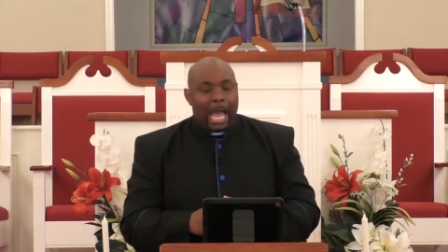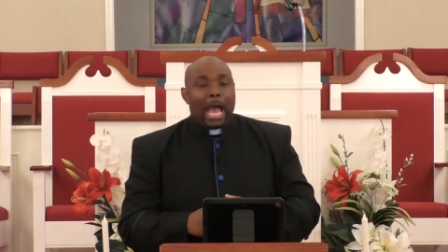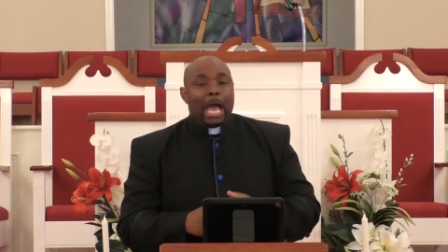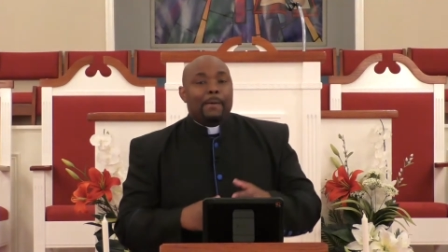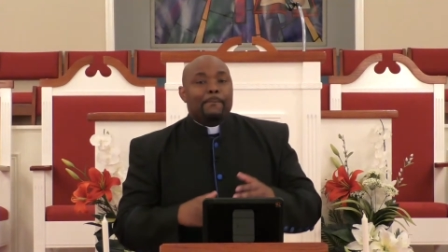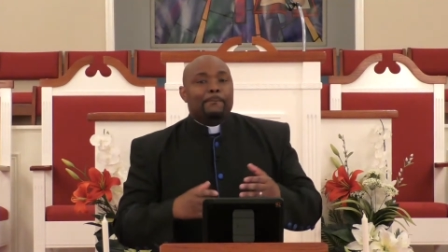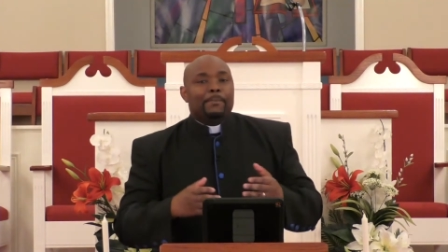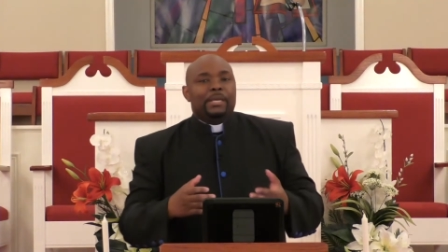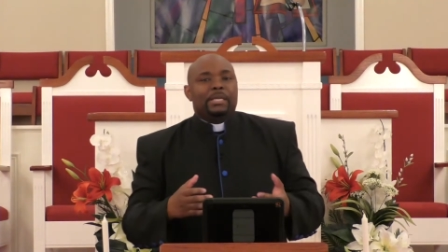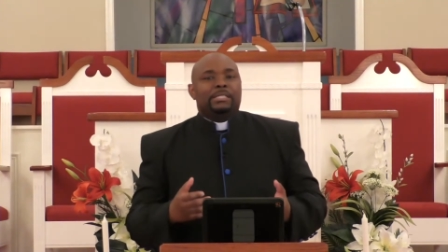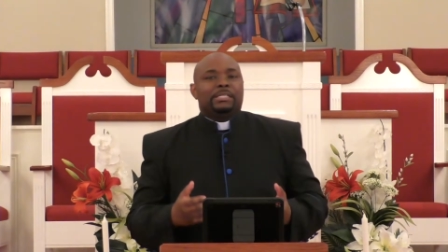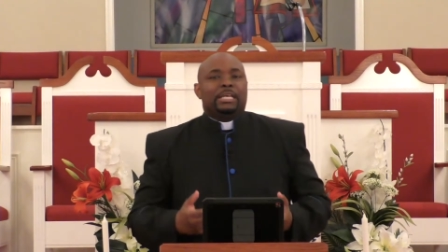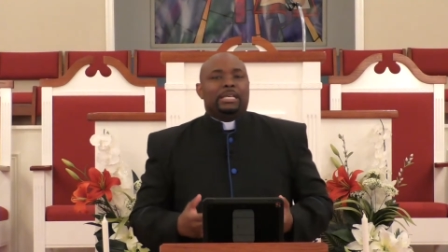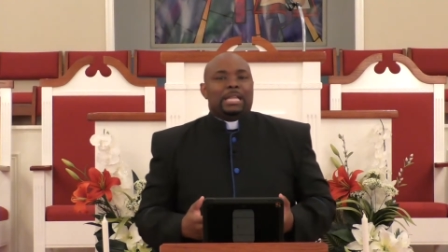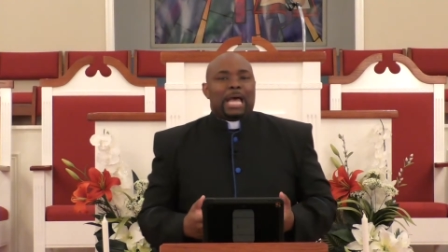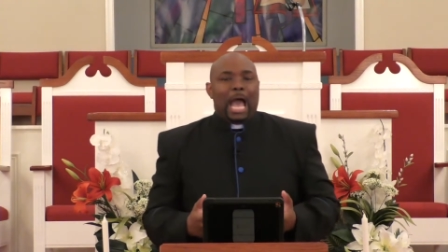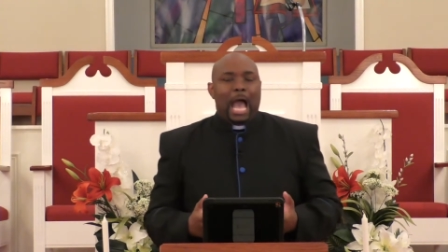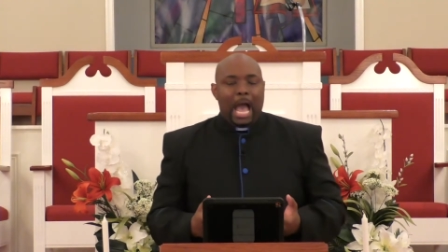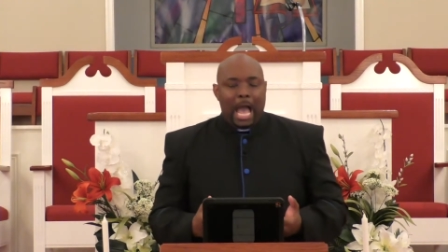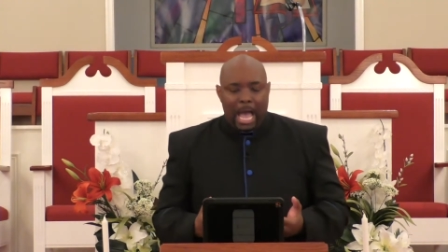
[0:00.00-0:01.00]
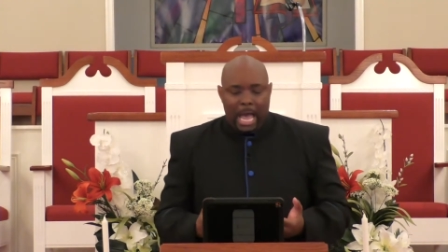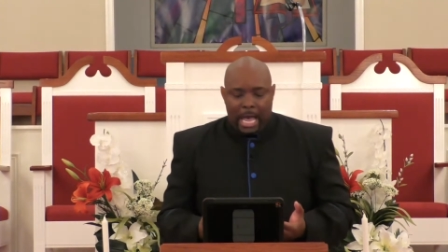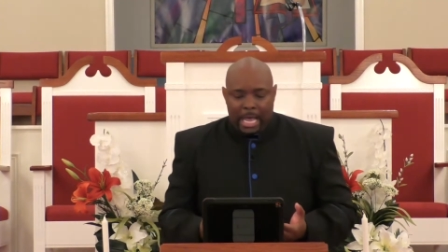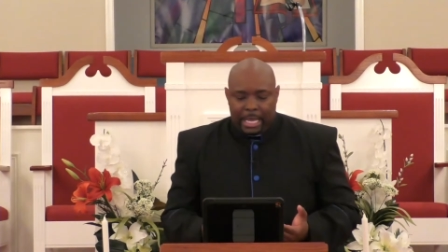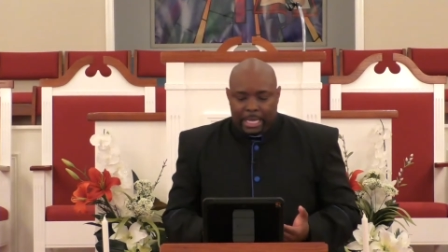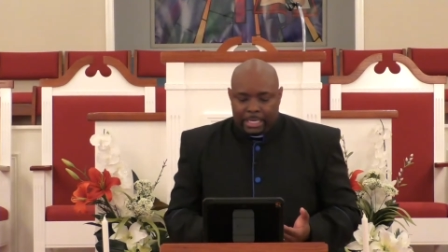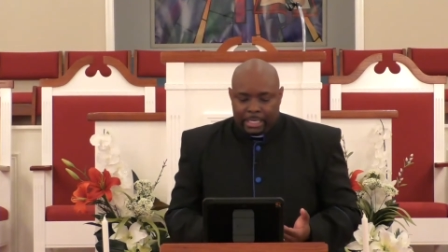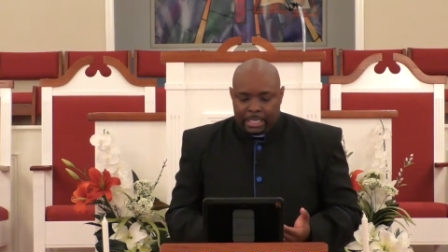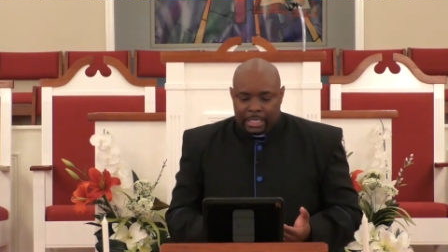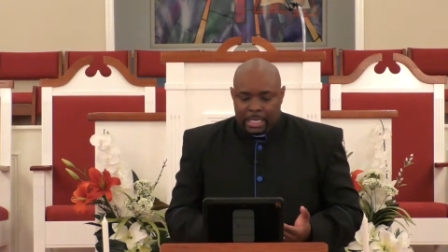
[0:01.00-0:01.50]
I admit that
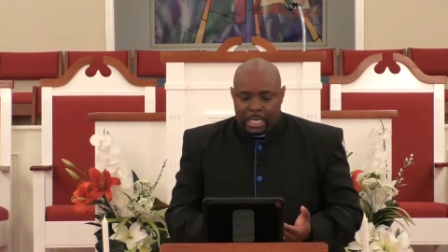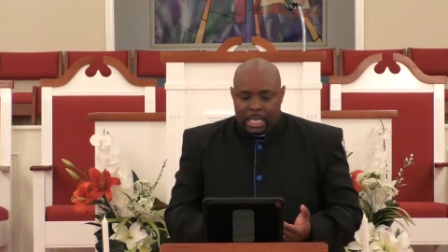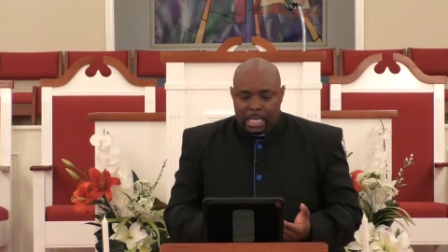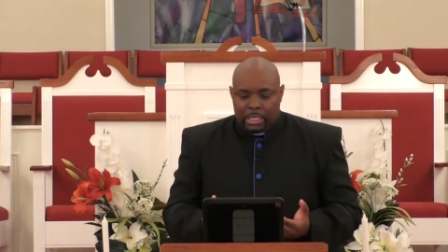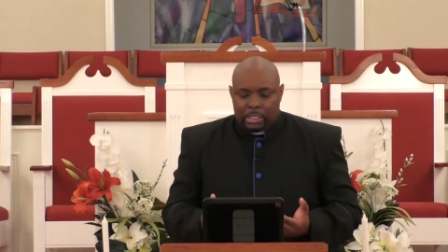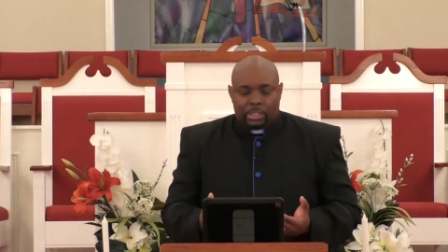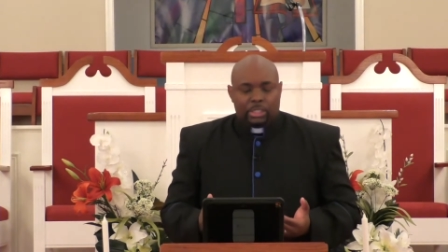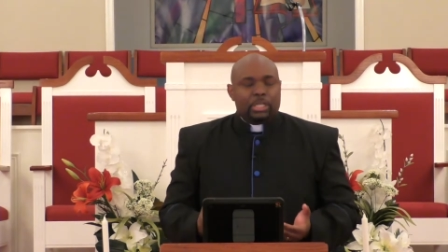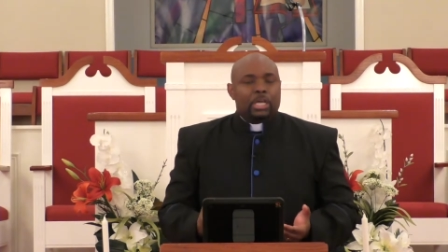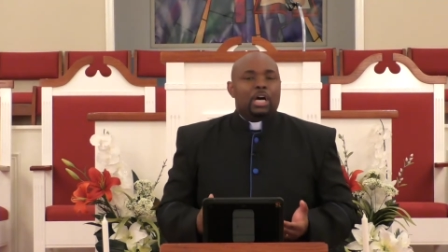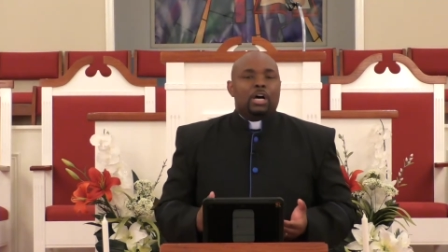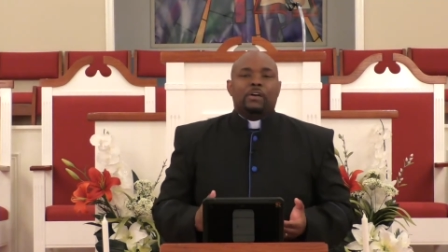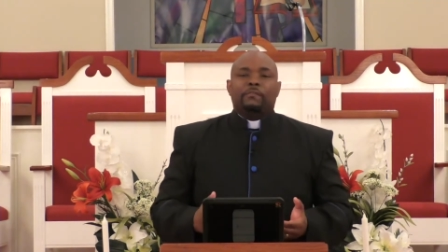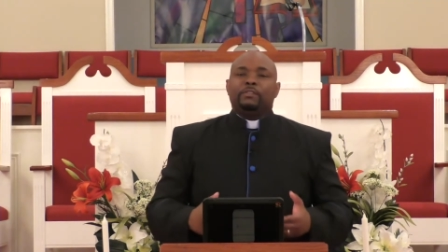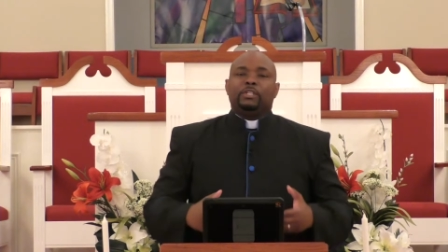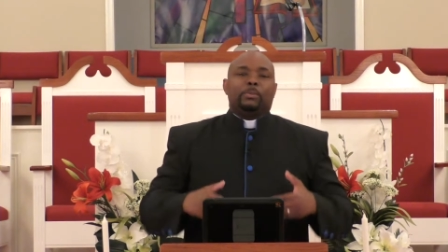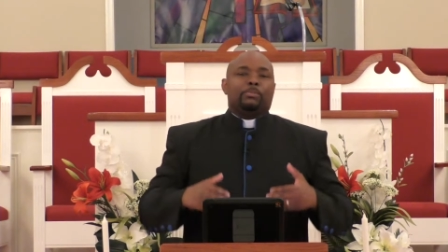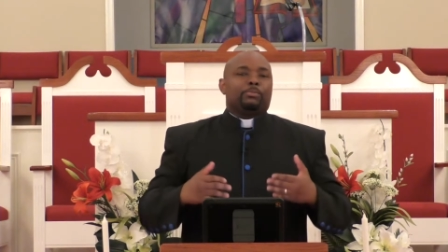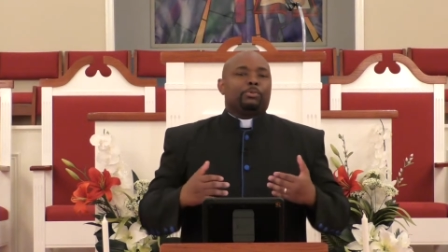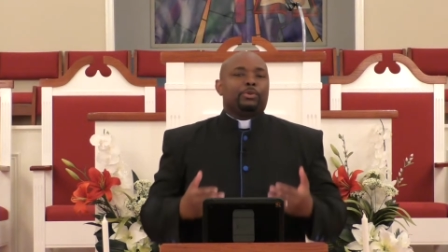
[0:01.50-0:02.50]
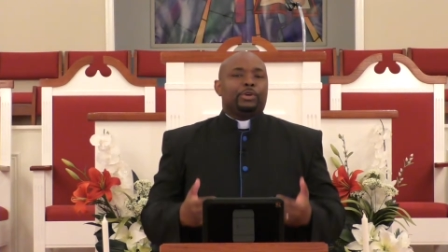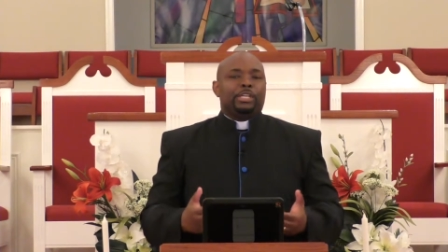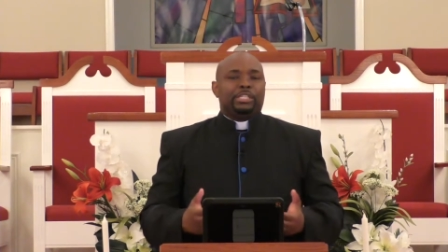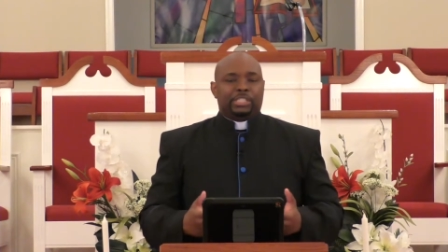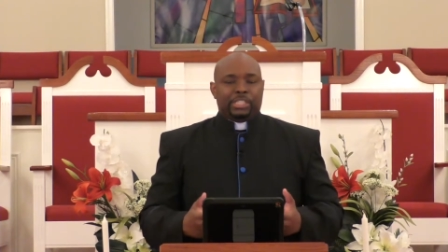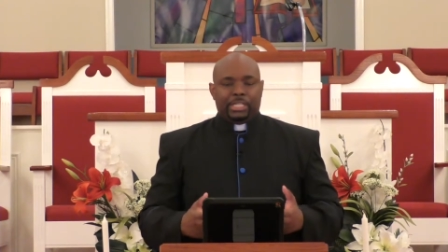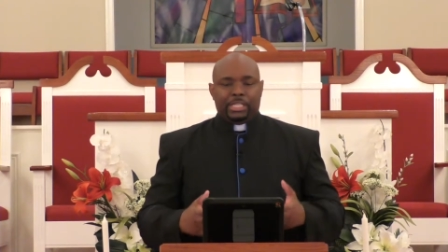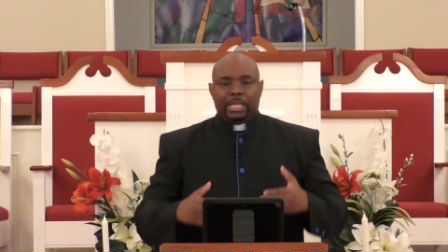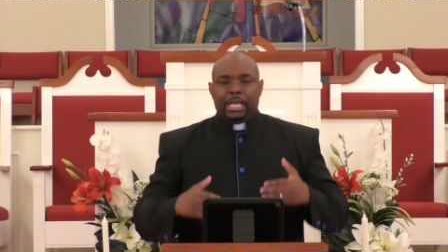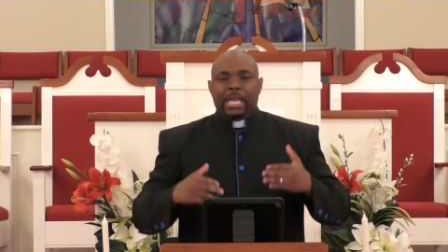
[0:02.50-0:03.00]
I love the
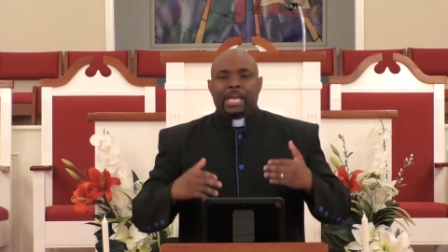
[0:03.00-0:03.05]
preaching